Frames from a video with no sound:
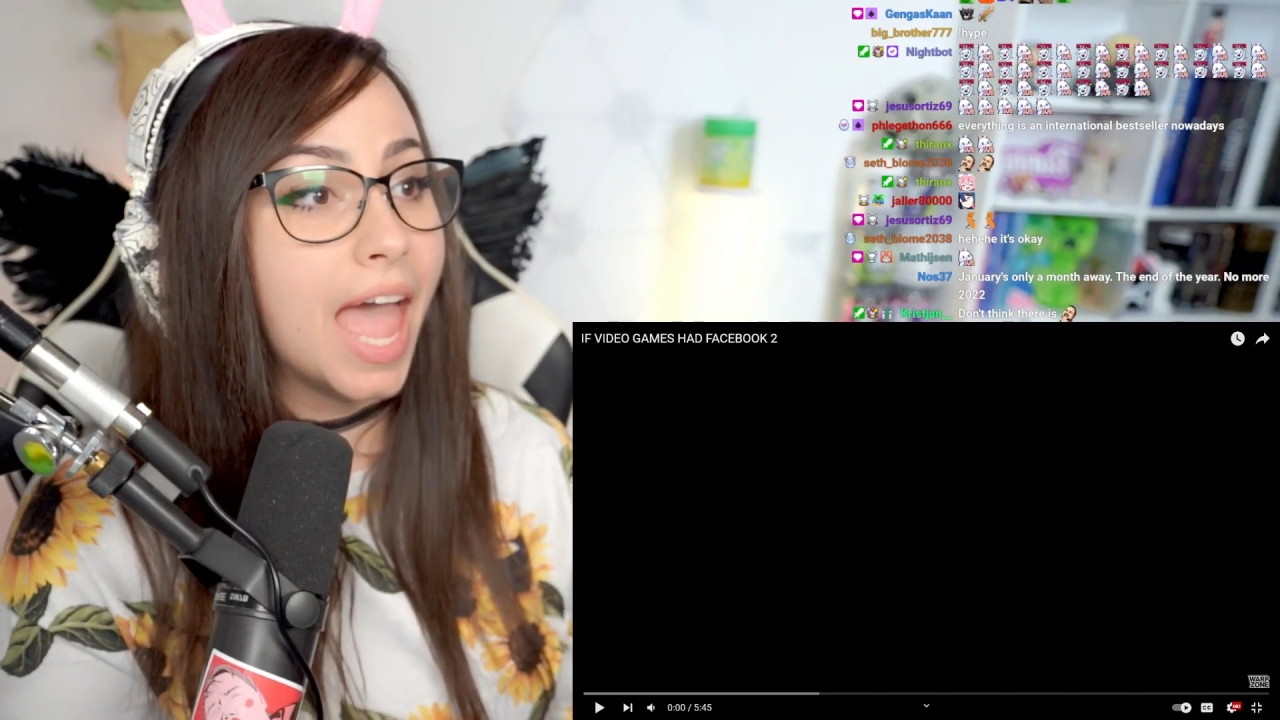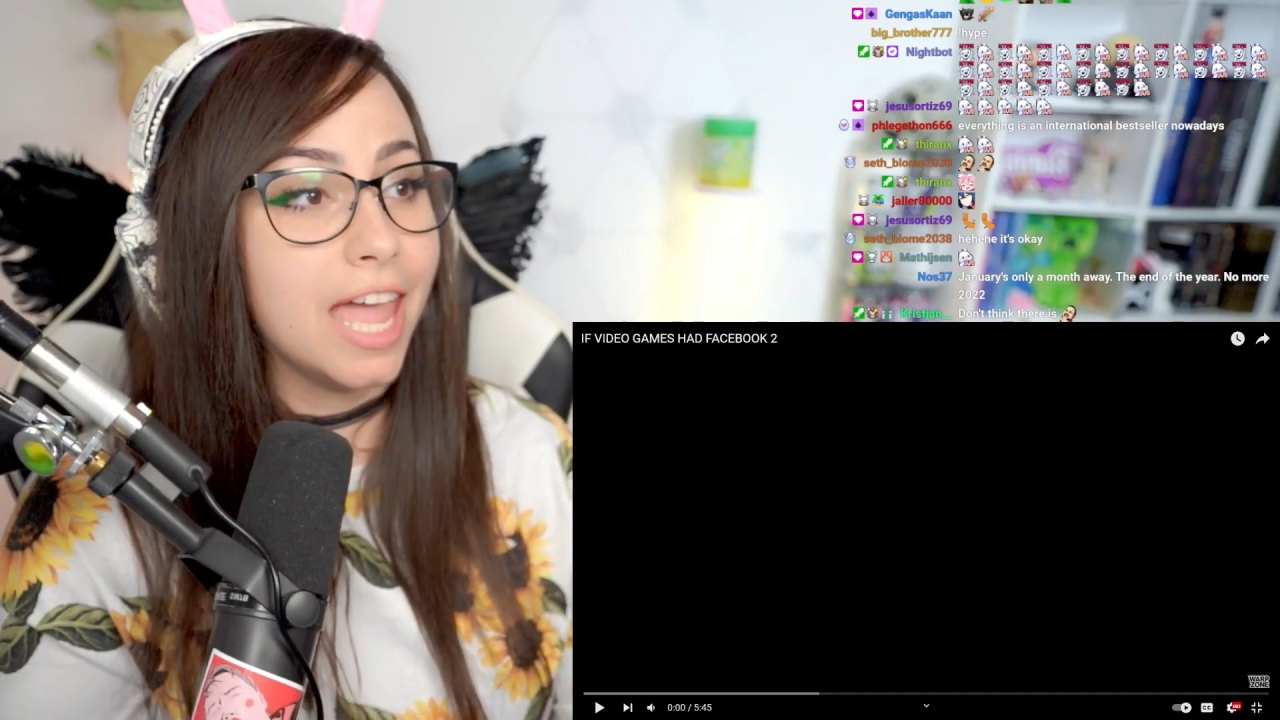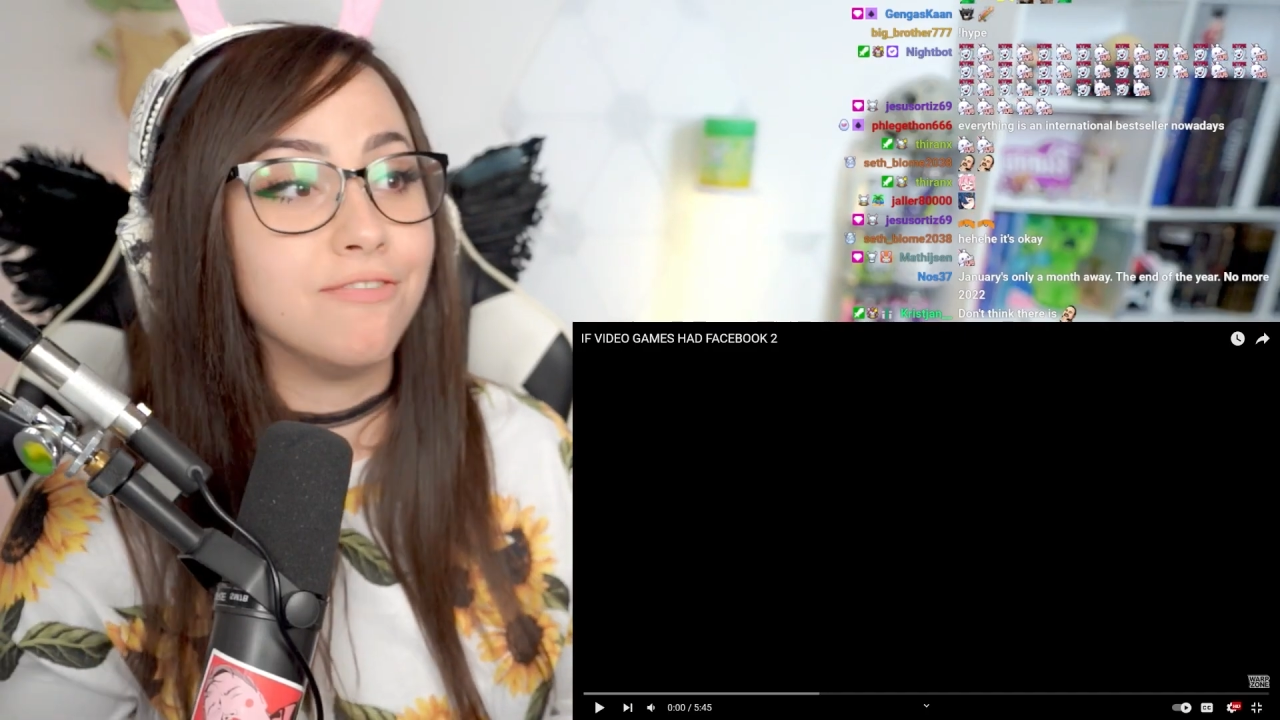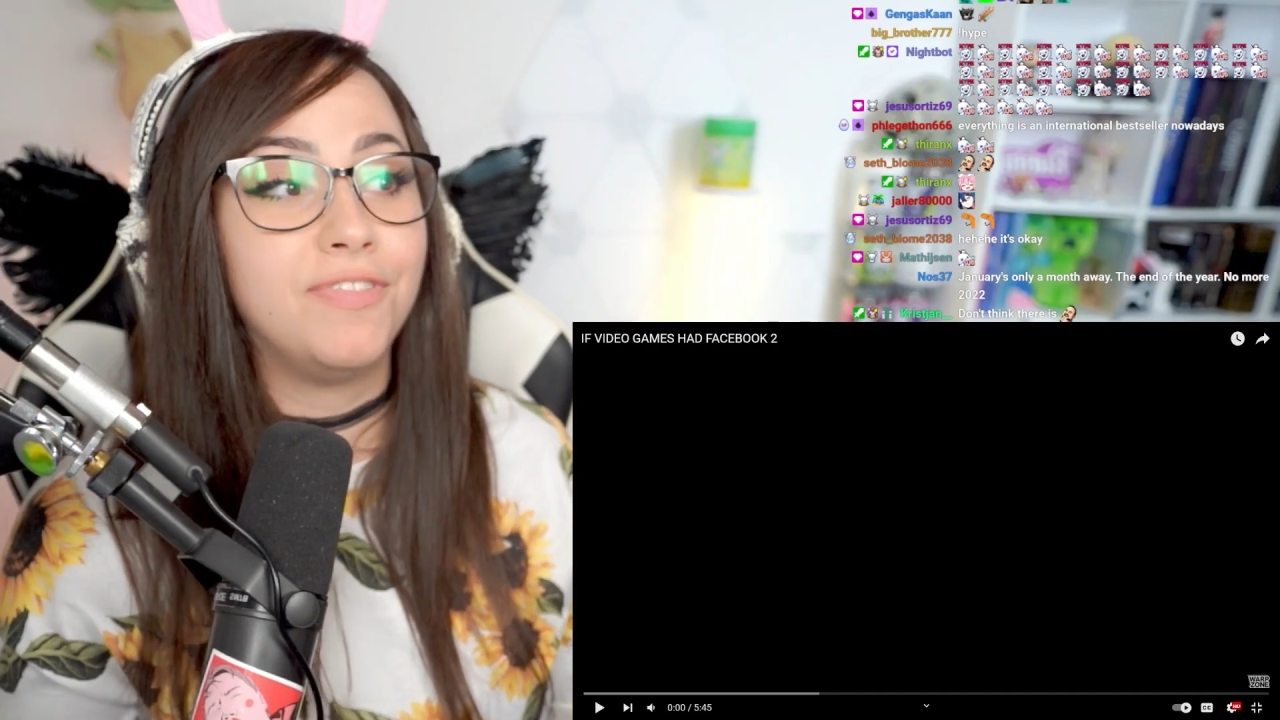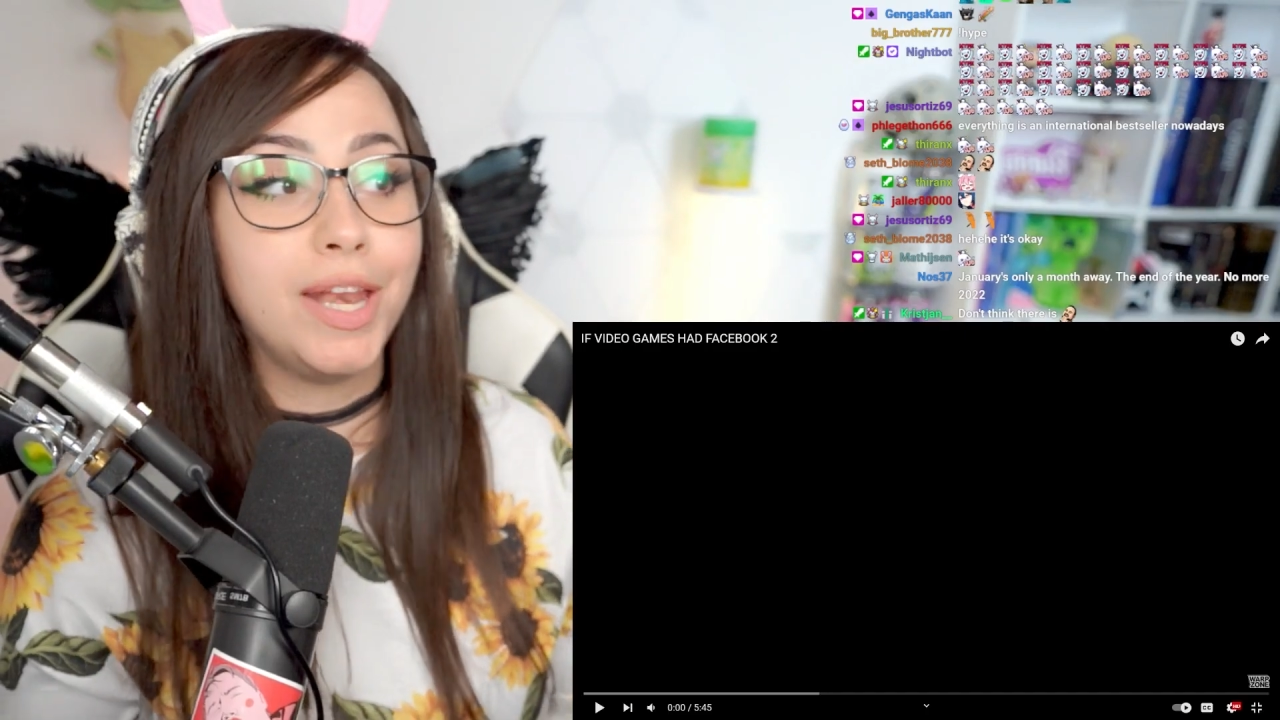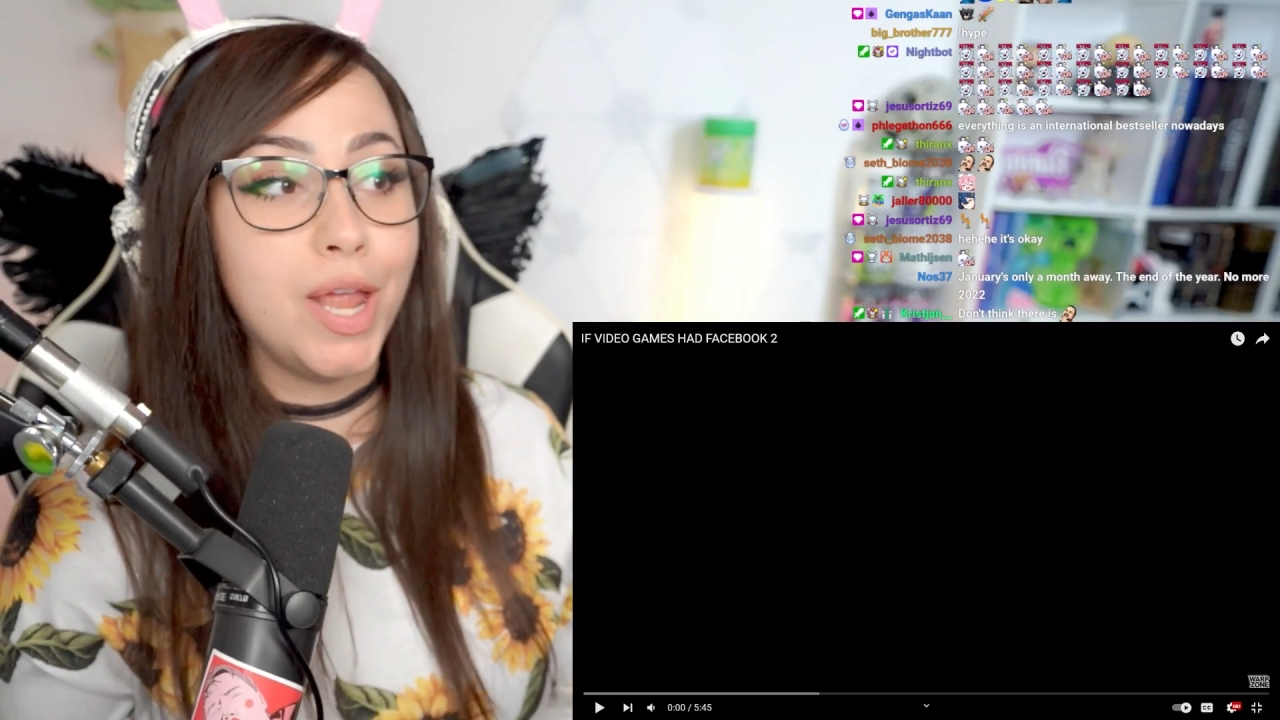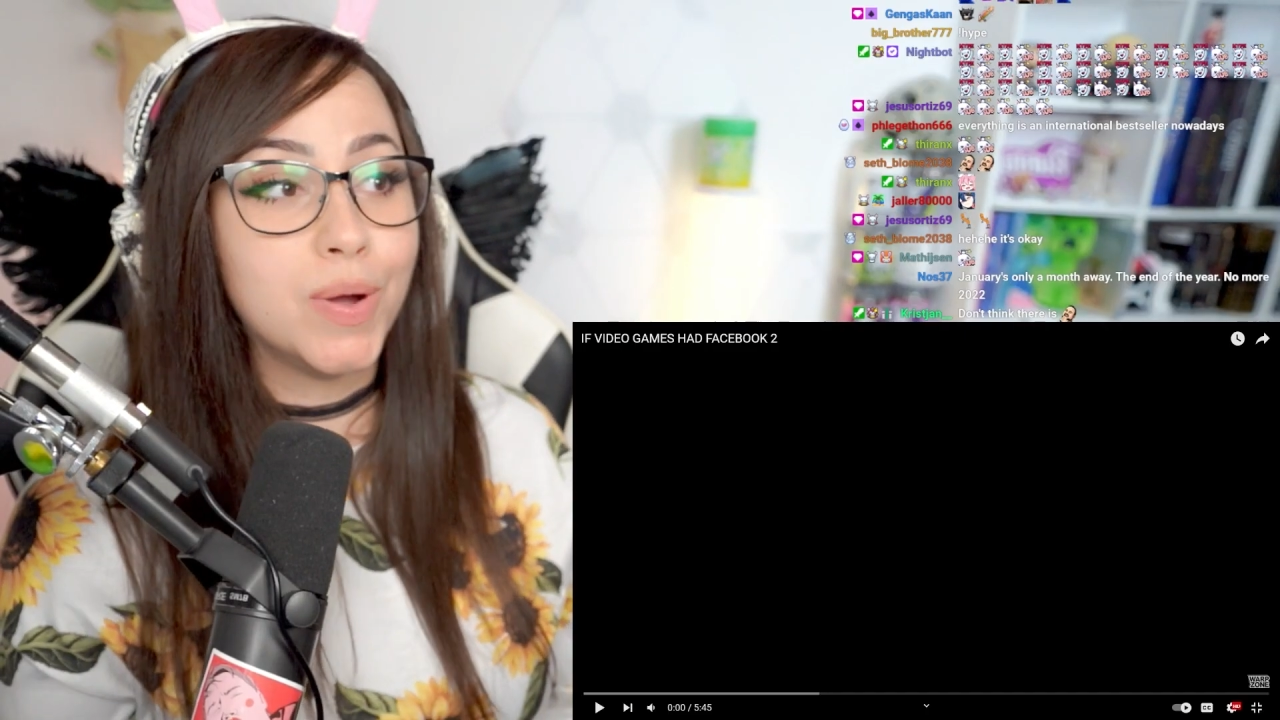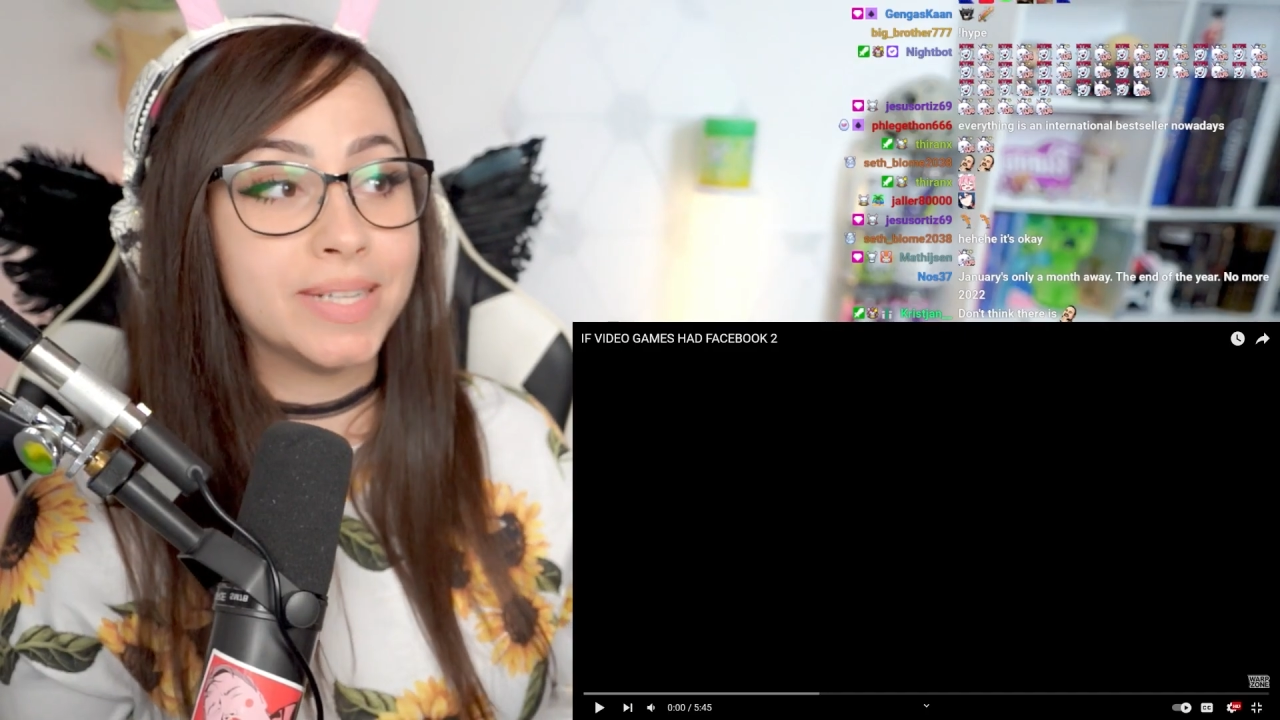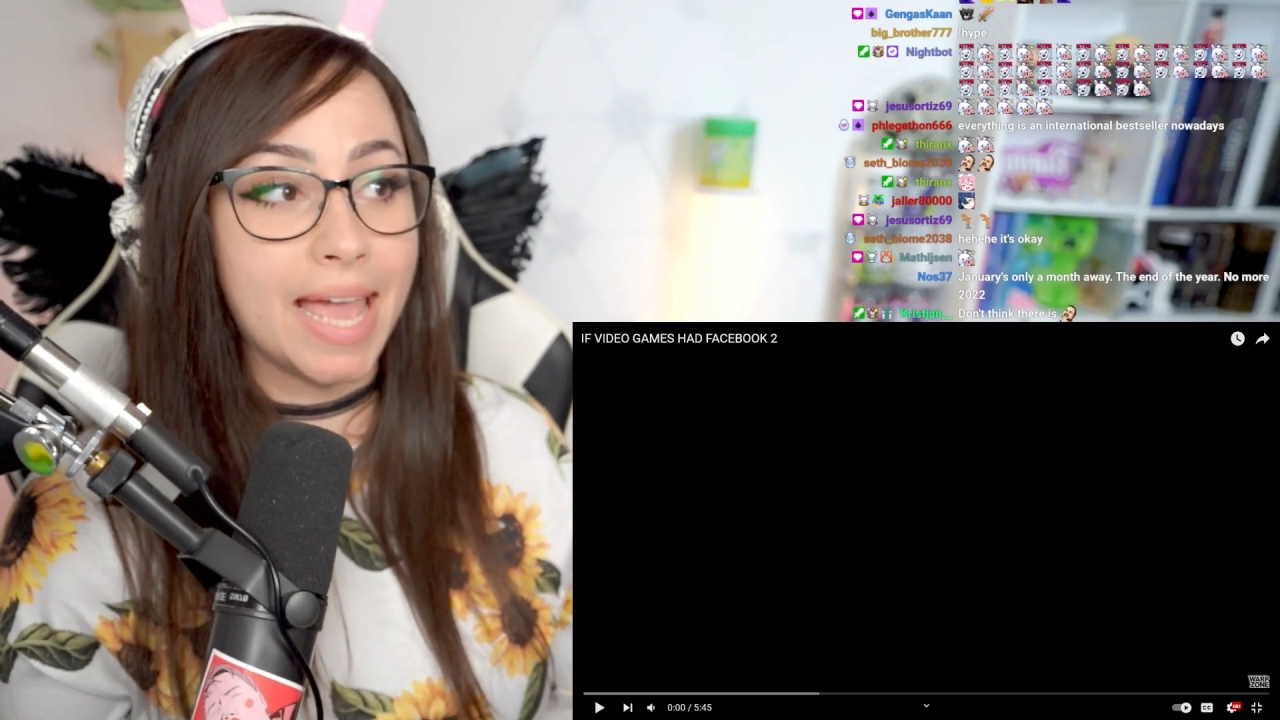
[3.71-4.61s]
If video